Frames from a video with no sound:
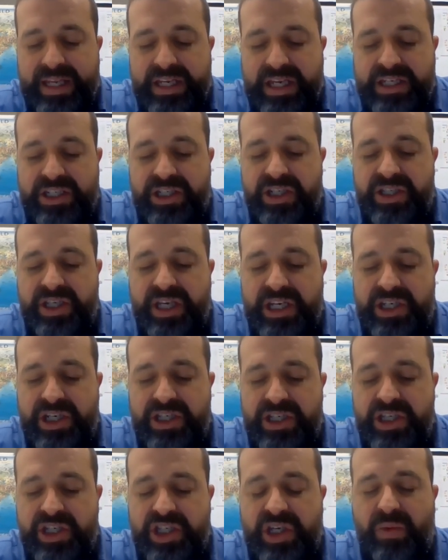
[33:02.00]
it's
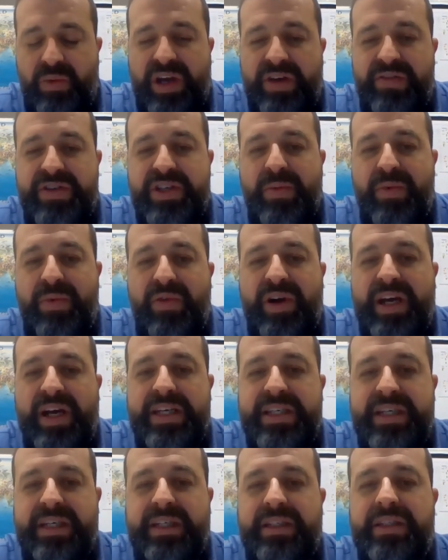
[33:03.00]
just a way of
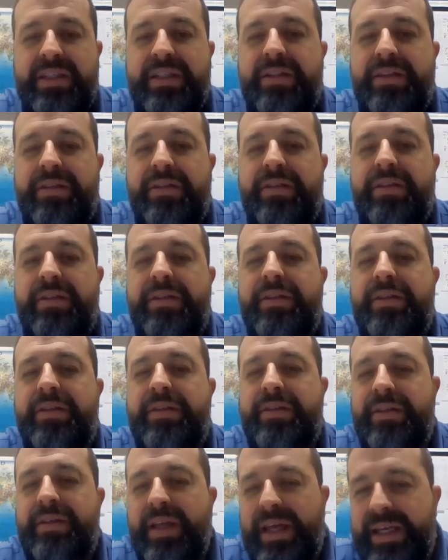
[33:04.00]
summarizing
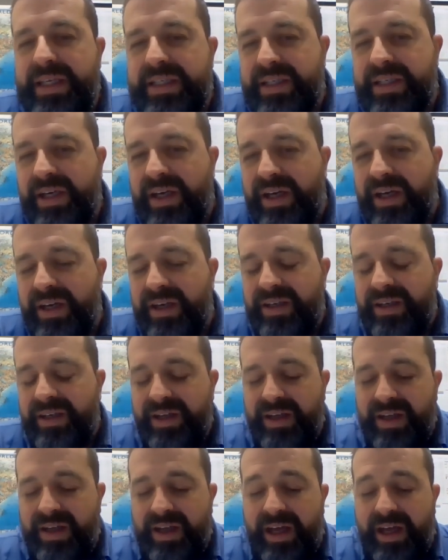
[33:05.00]
data
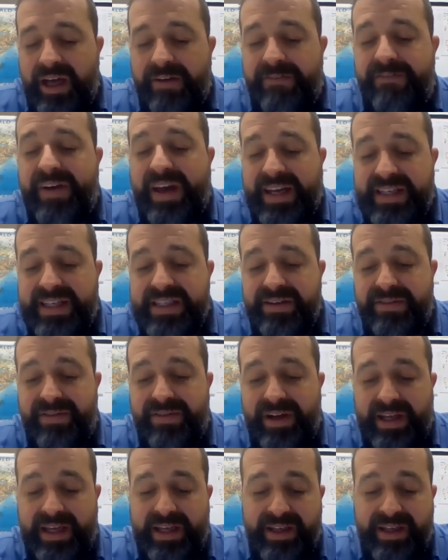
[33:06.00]

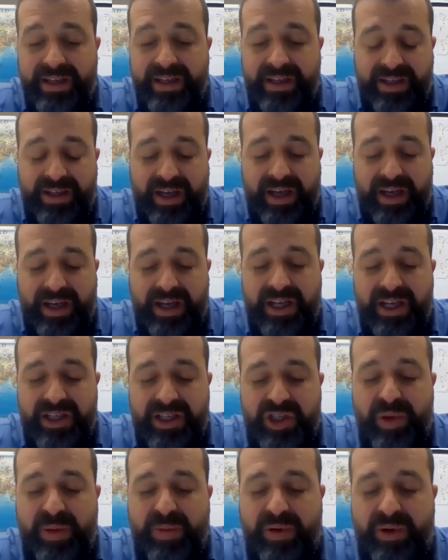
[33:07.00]
effectively,
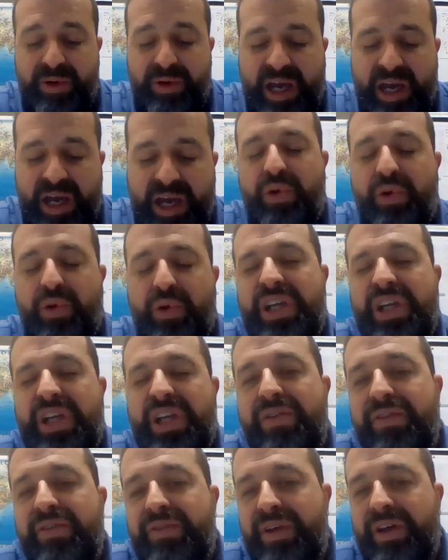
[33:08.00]
so people get a broad
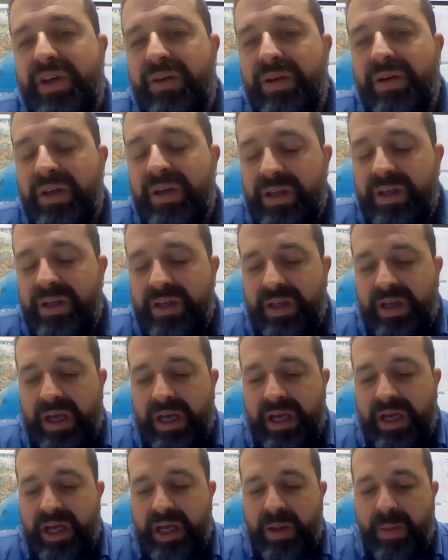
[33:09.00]
overview.
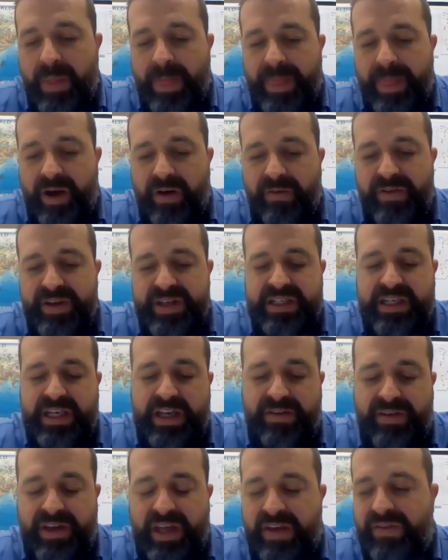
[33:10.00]

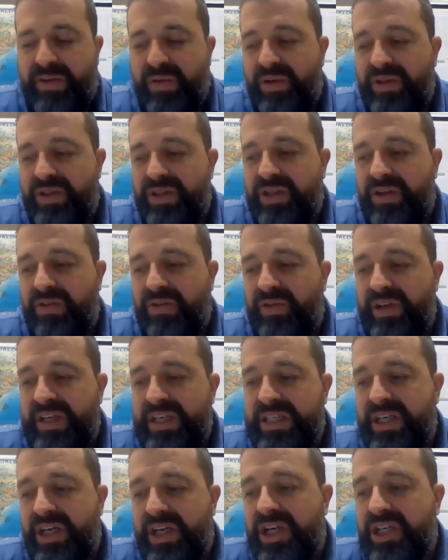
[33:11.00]
Obviously, if you want to do
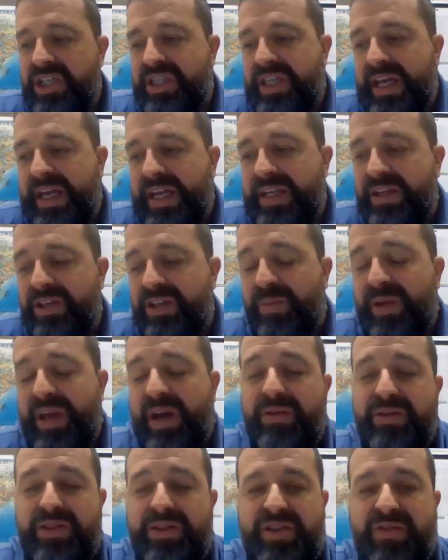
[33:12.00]
research, then you'll be
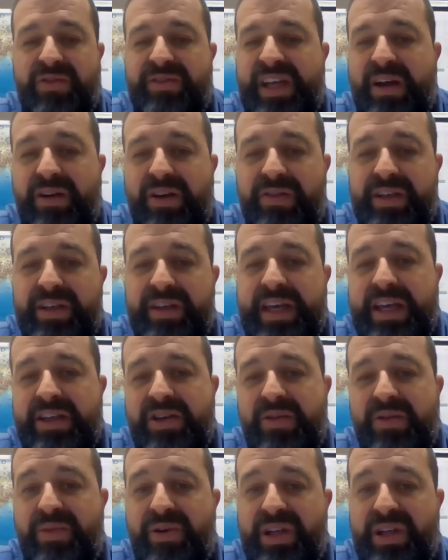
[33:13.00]
able to sort of download the
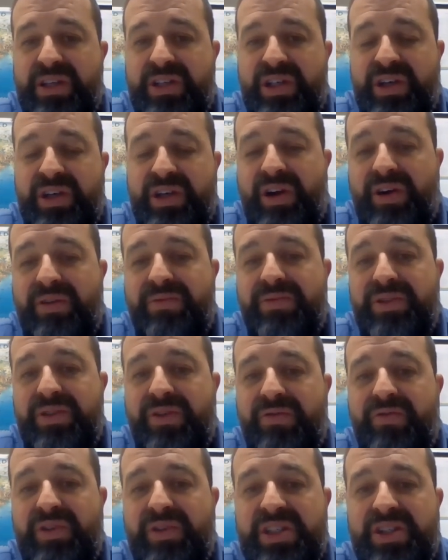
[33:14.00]
data and put it into your own
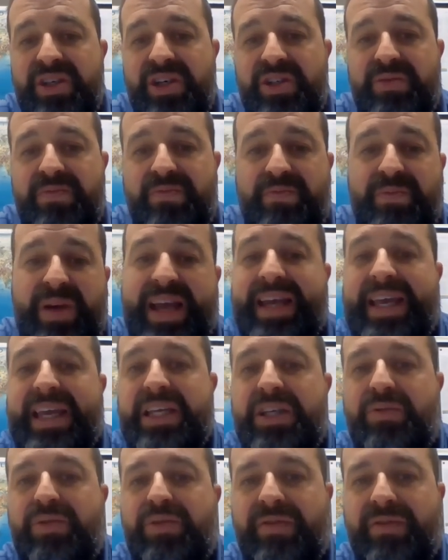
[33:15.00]
sort of research
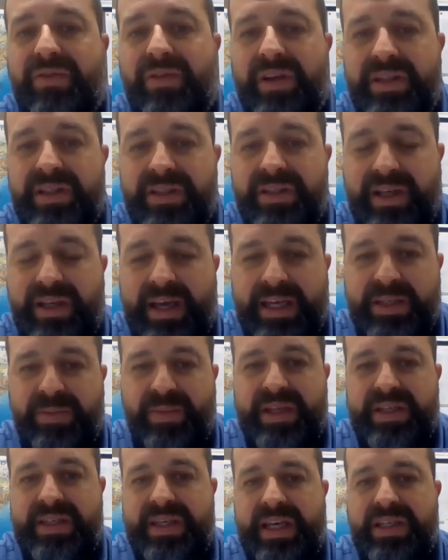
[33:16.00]
package, whether it's
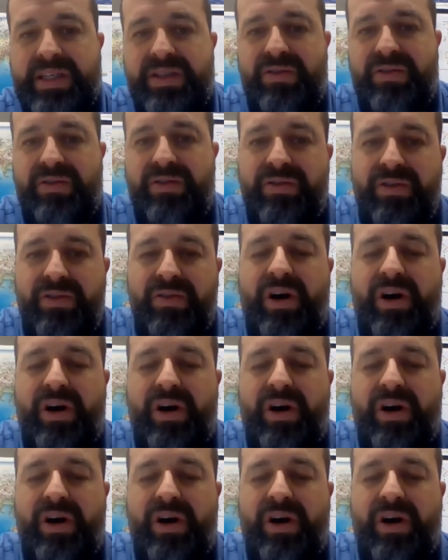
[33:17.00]
SPSS or